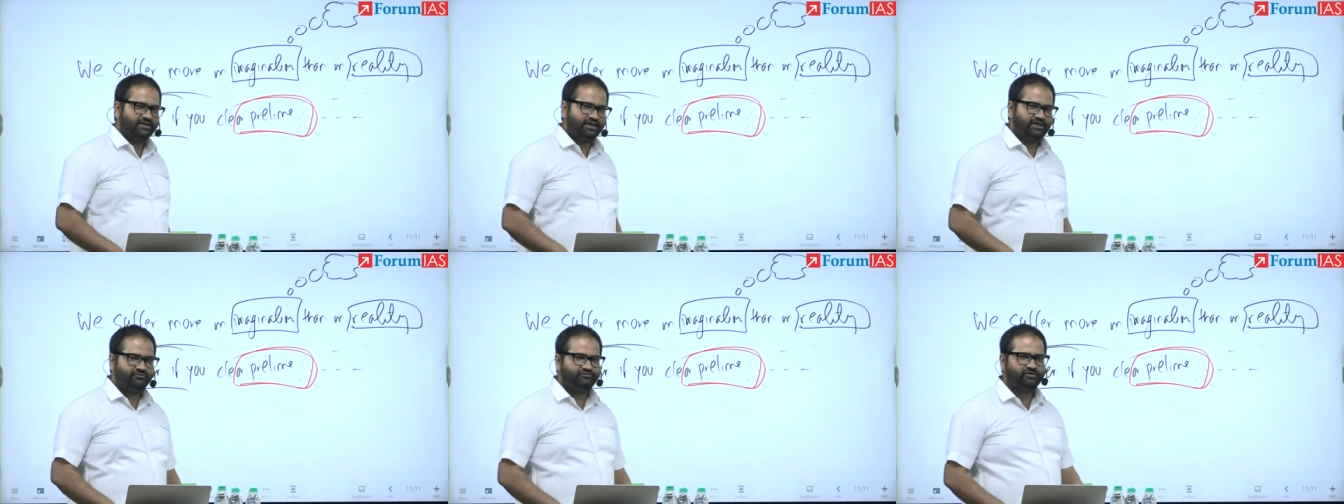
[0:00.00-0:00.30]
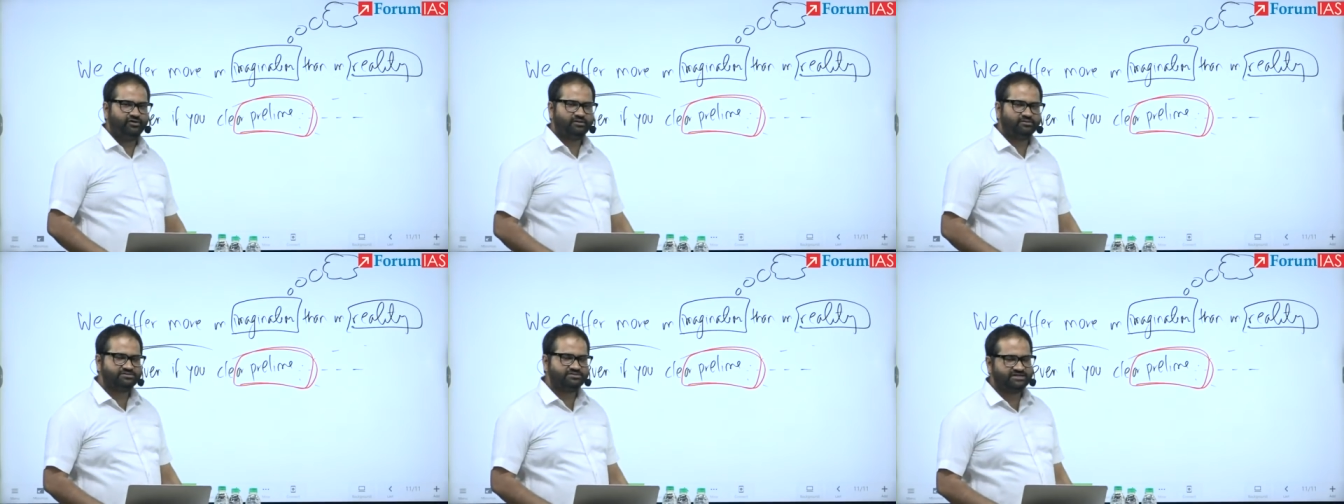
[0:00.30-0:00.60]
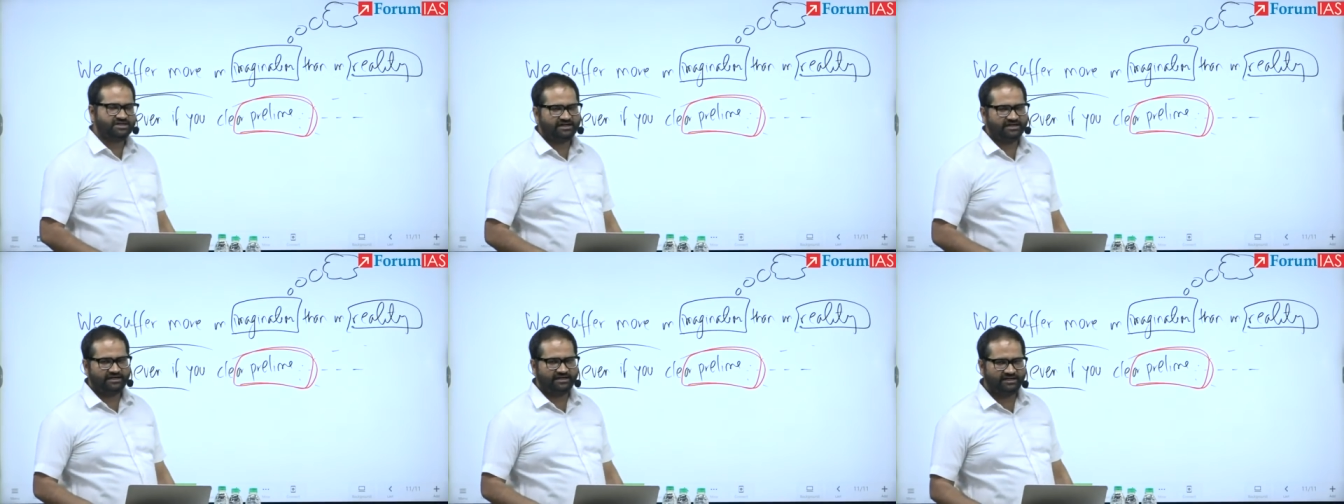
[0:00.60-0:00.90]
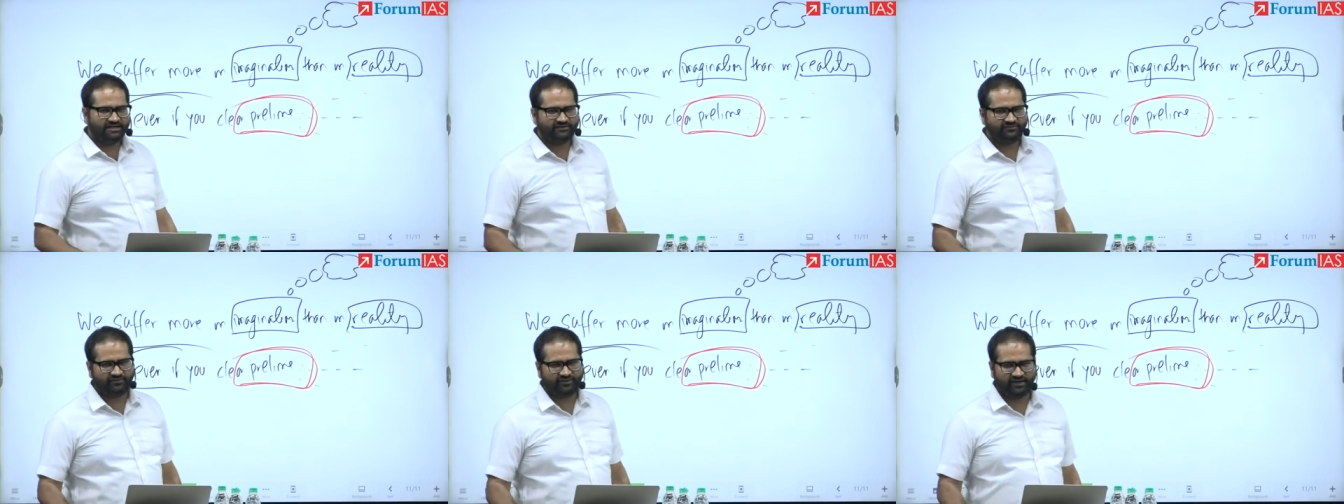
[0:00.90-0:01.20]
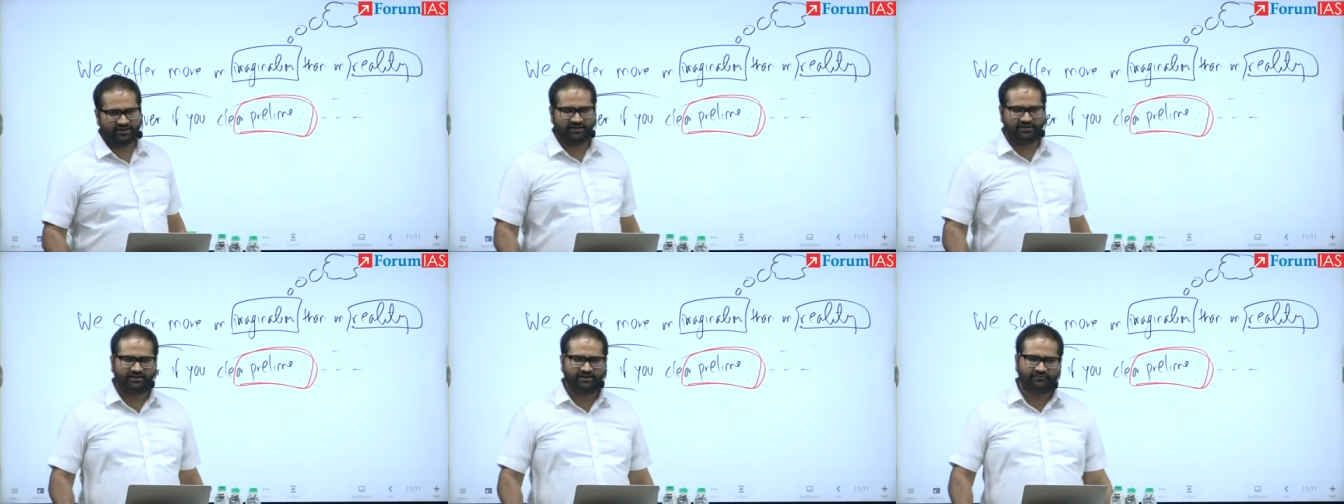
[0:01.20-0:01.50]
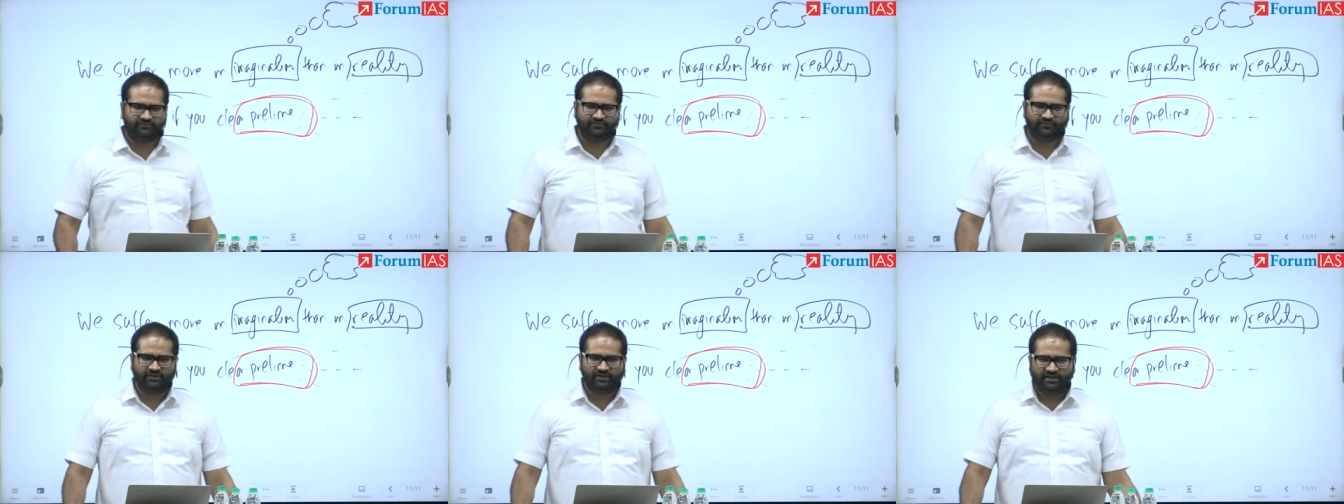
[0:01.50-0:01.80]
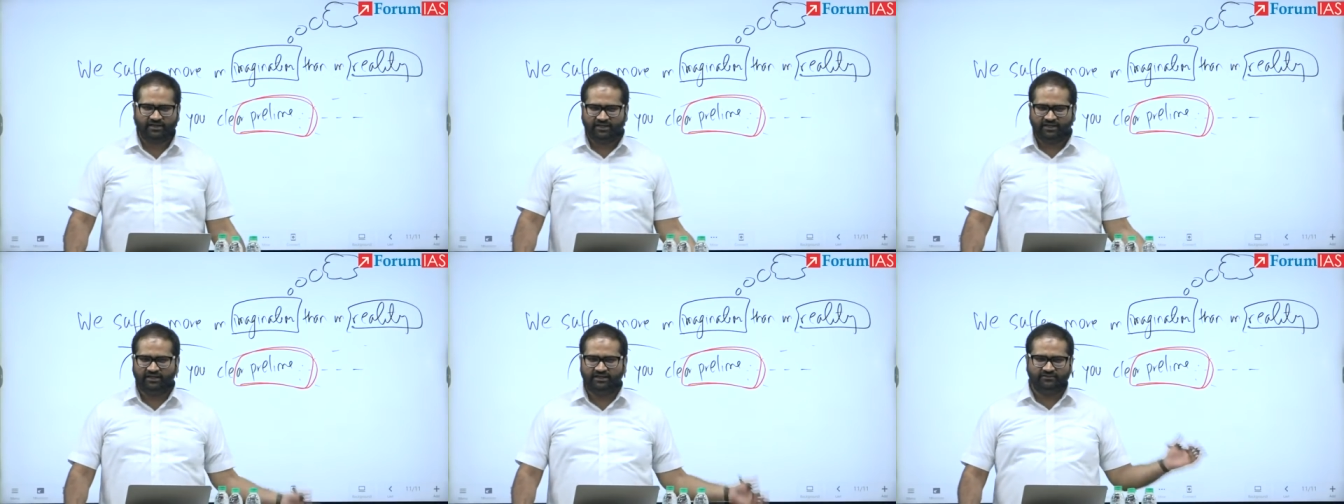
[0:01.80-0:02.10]
If you have studied it fine enough,
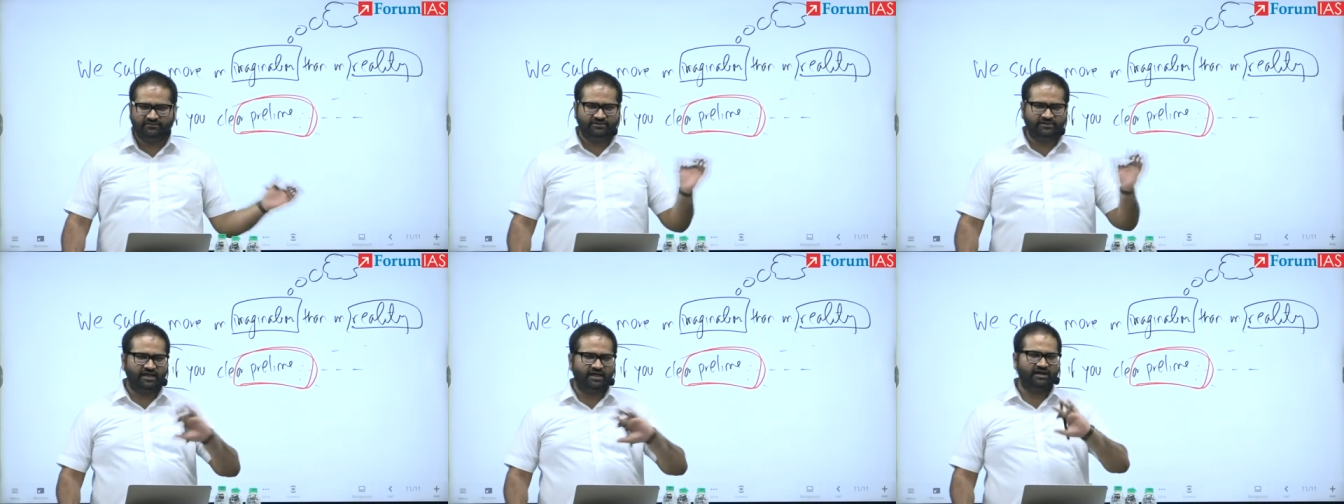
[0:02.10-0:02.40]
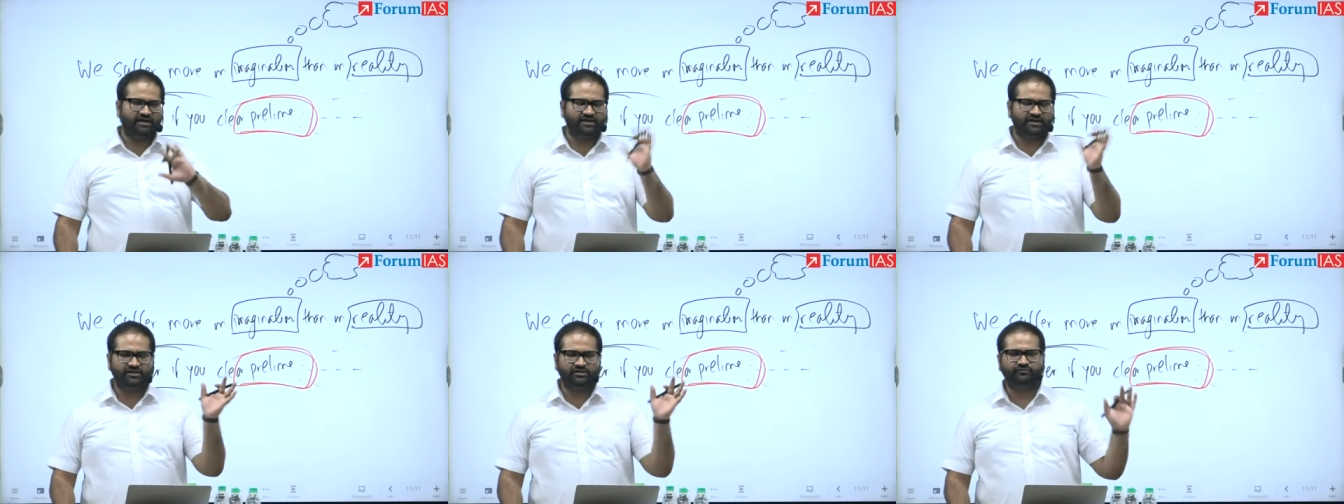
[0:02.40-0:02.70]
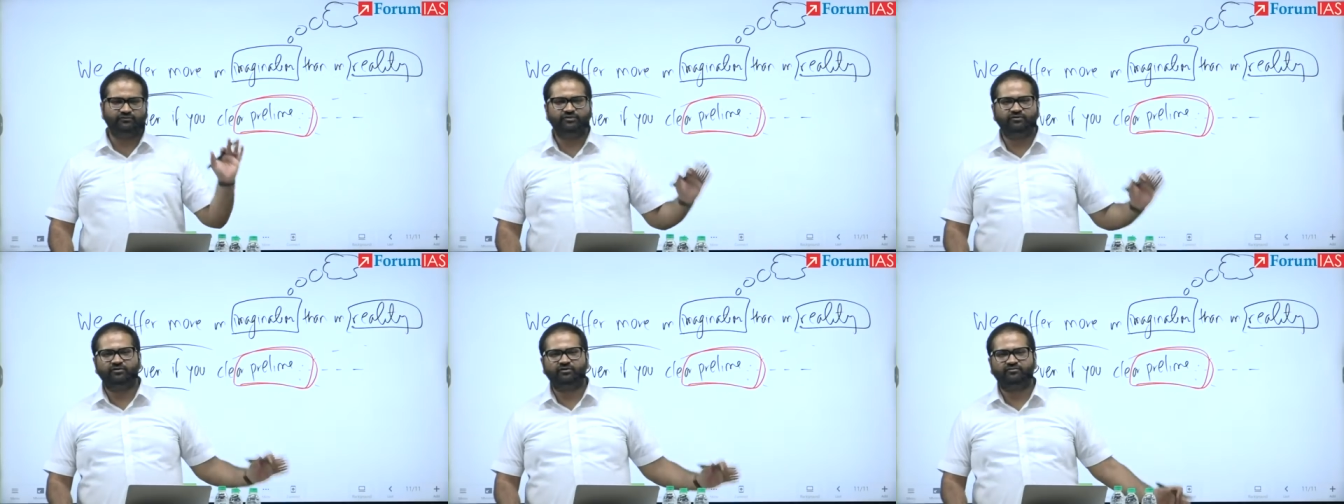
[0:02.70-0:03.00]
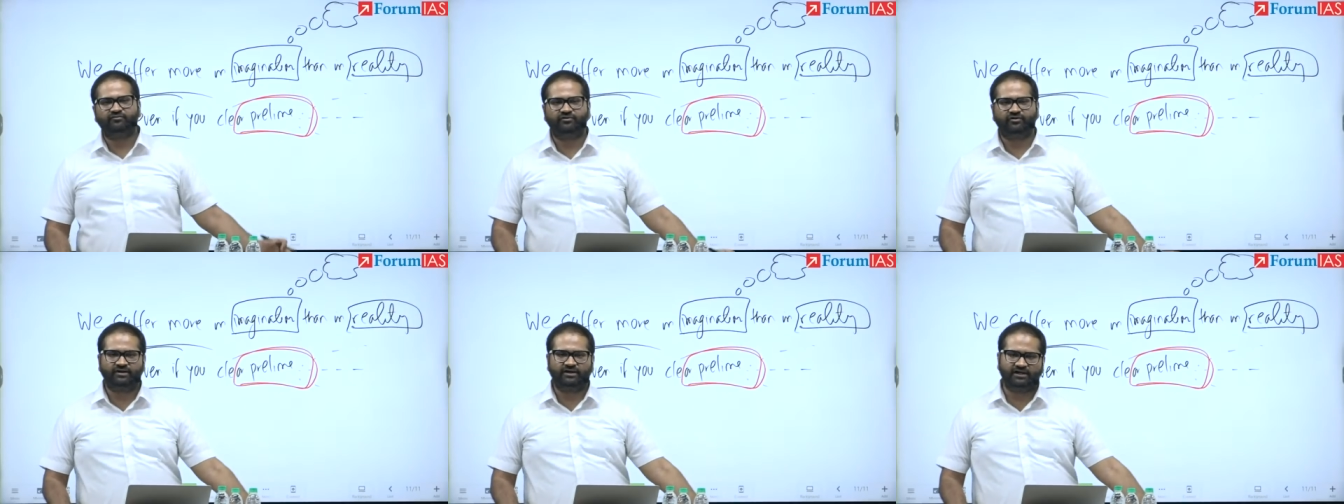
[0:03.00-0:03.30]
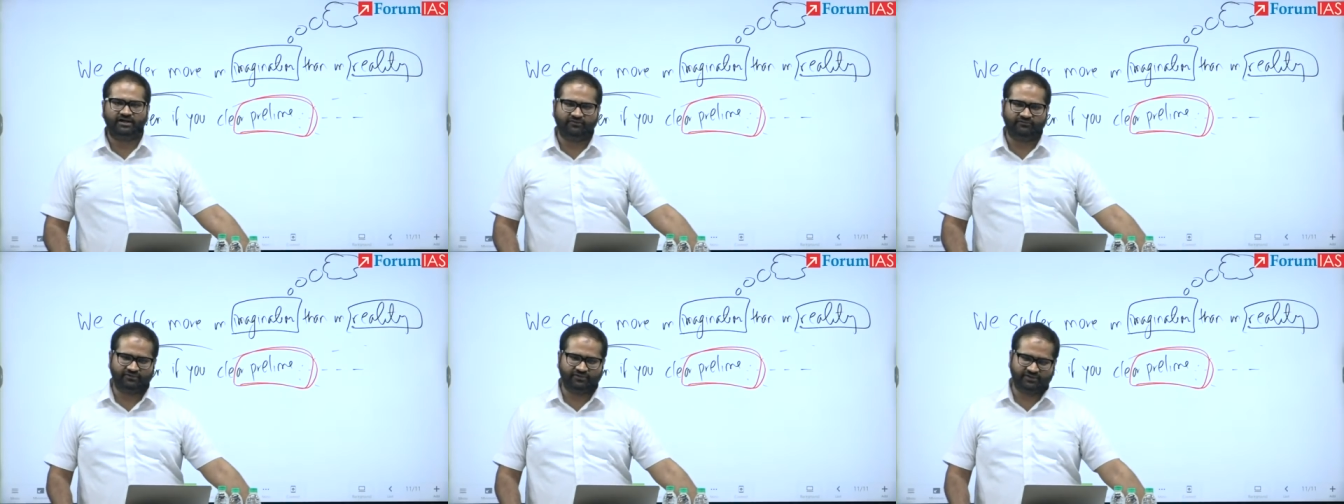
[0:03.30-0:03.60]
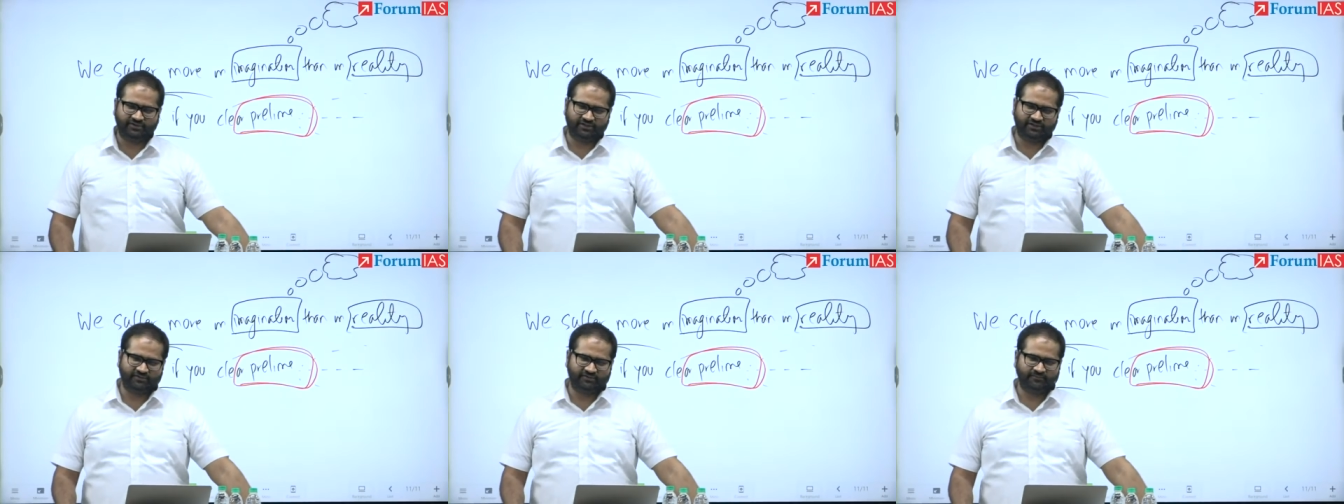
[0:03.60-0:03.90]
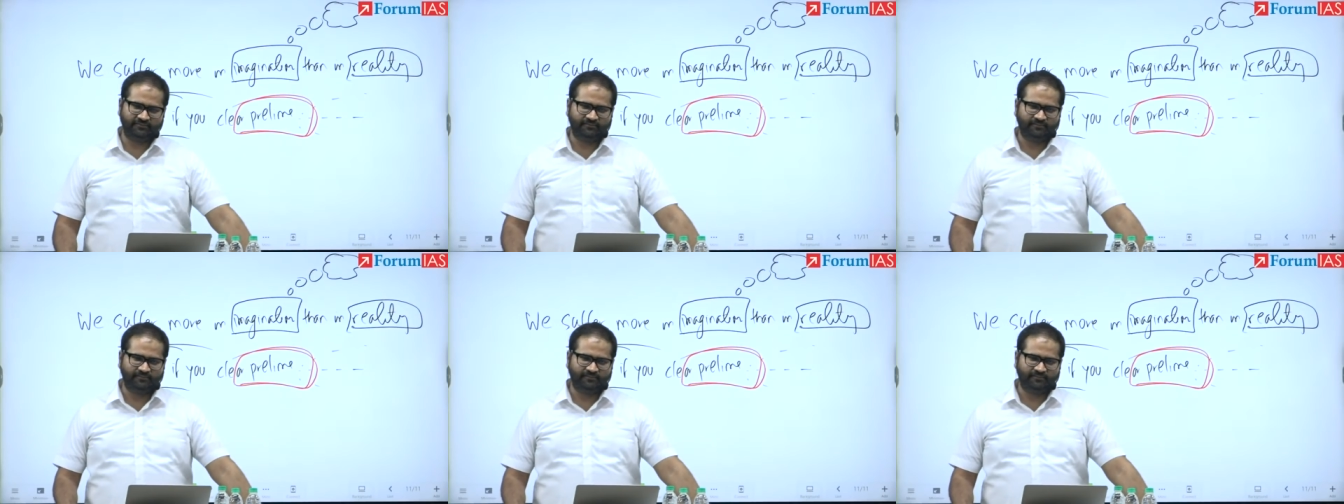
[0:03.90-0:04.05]
in reality, you will not forget everything.